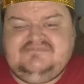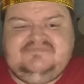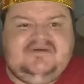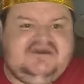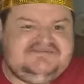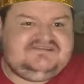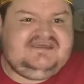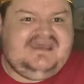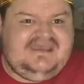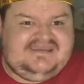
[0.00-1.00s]
person
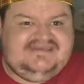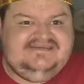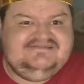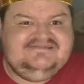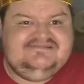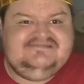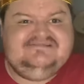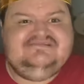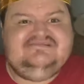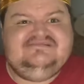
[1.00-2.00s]
A
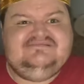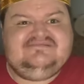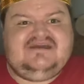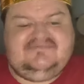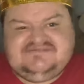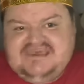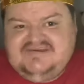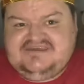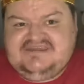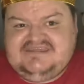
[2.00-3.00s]
comes
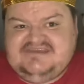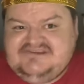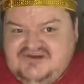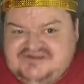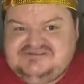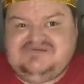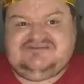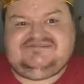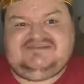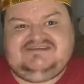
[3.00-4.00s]
out that they're not
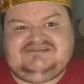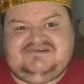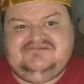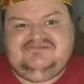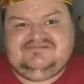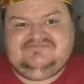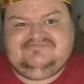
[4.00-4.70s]
20 years old,